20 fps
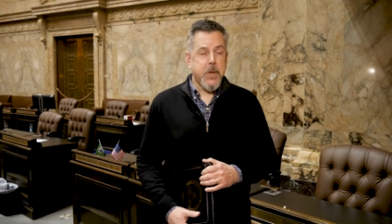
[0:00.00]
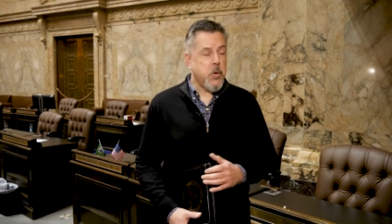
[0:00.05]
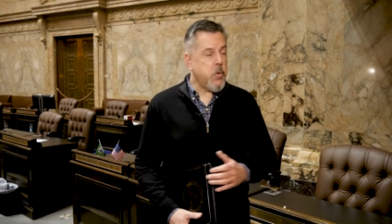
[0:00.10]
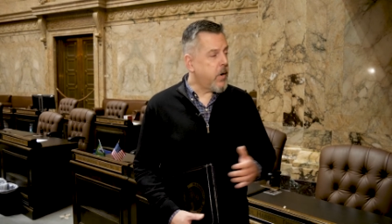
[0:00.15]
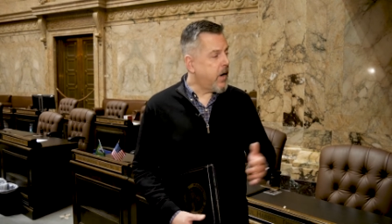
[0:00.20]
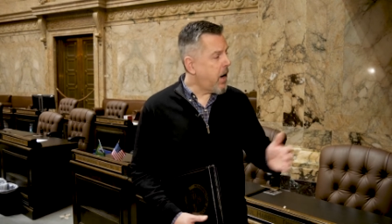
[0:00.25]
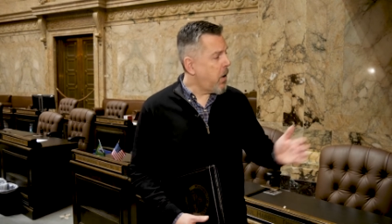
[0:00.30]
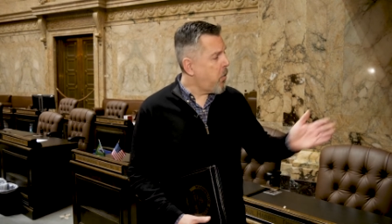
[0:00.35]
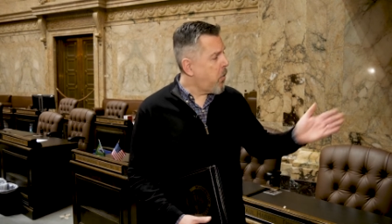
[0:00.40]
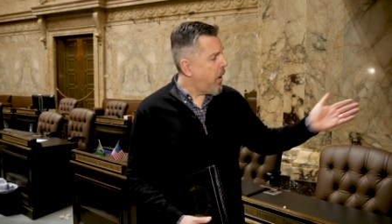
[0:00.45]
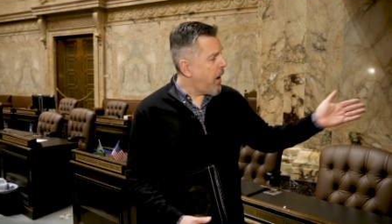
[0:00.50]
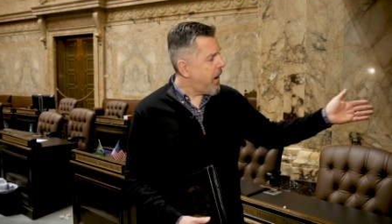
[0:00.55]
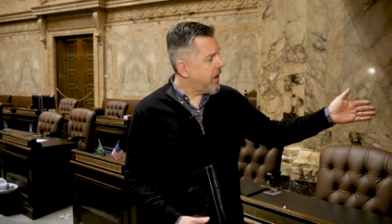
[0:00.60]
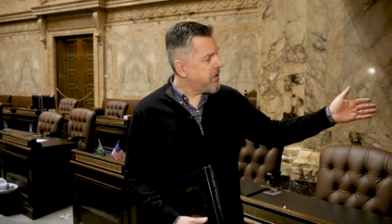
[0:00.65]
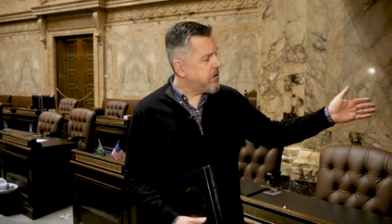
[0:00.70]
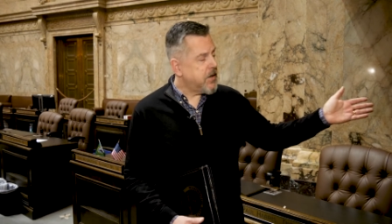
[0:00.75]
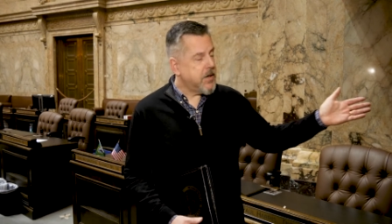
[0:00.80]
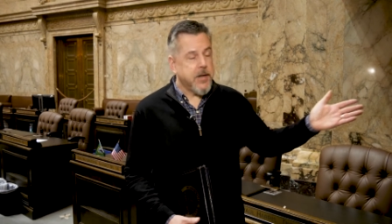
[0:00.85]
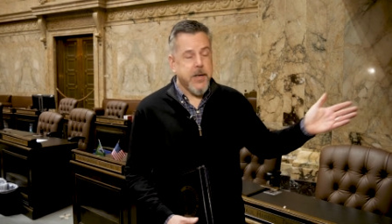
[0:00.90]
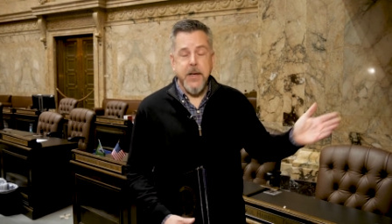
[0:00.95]
when I
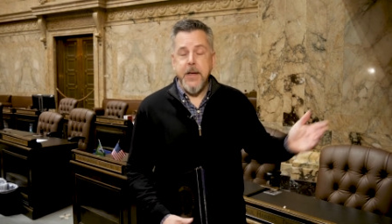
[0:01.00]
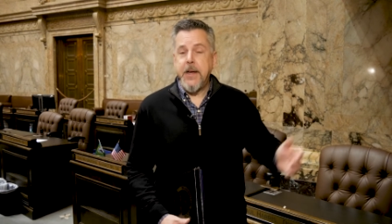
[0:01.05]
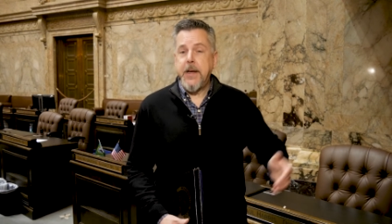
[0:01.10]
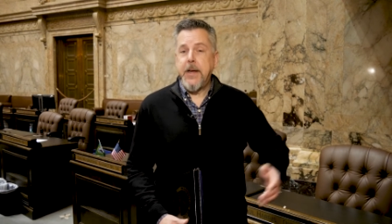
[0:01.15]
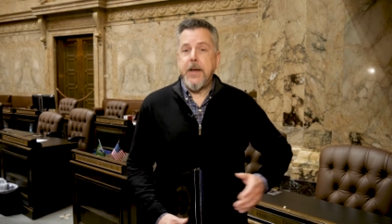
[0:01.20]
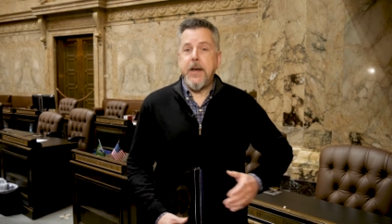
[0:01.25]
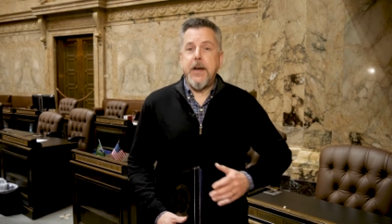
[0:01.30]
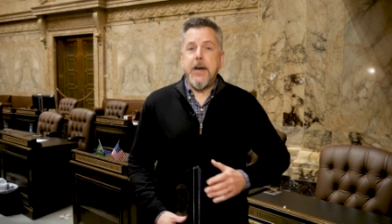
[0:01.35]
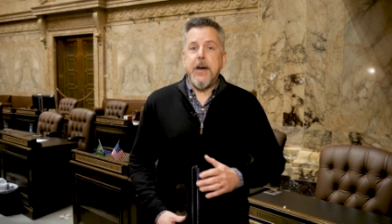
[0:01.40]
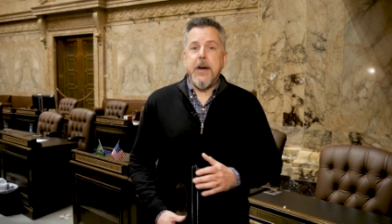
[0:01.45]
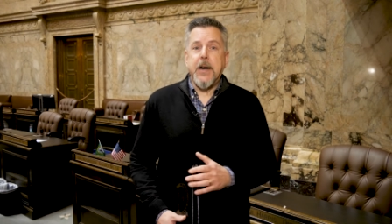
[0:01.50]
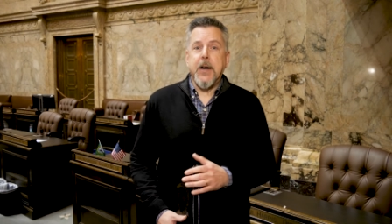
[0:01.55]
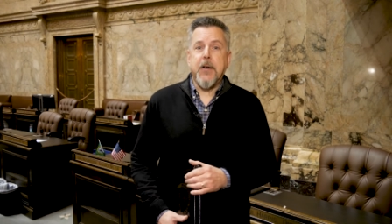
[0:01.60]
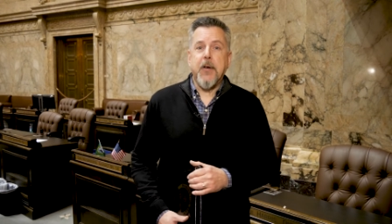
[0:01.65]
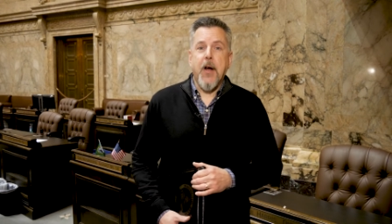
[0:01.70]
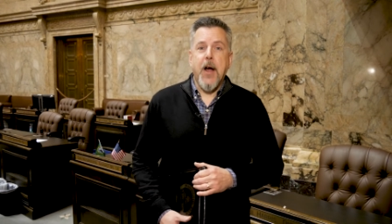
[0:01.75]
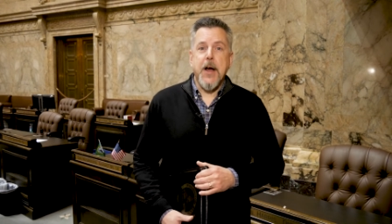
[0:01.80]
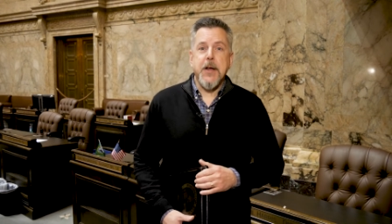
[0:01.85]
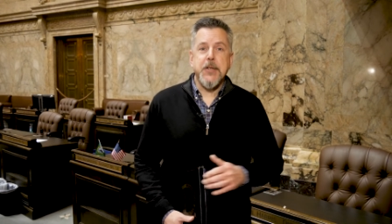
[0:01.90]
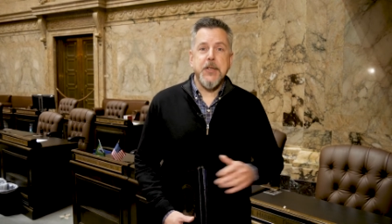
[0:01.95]
walked
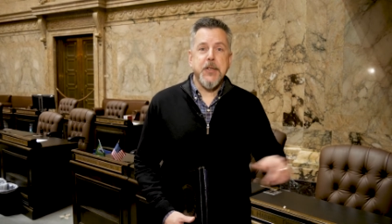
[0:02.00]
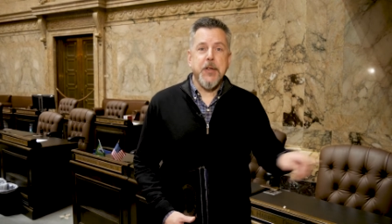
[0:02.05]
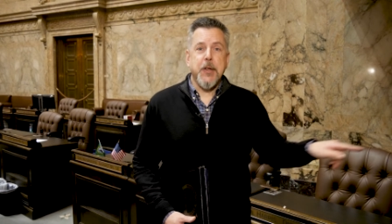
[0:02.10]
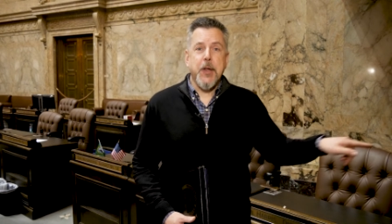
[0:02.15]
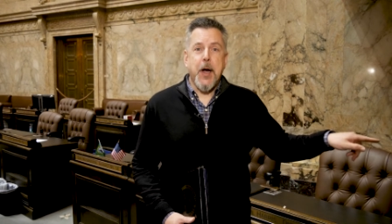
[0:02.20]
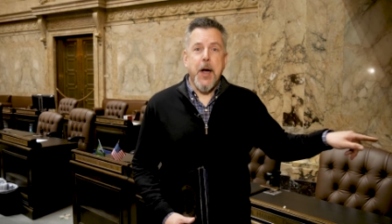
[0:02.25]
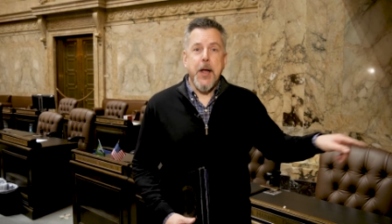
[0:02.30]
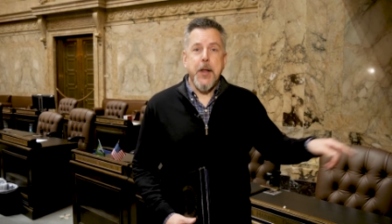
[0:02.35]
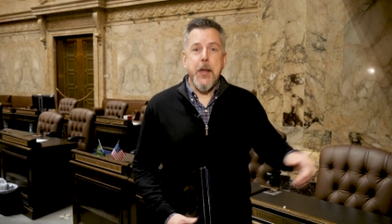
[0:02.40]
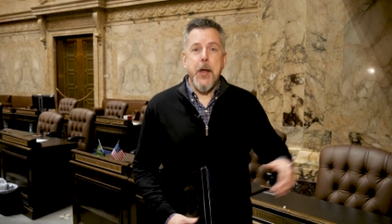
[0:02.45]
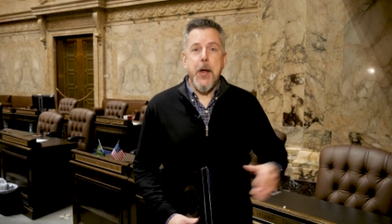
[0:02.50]
across the line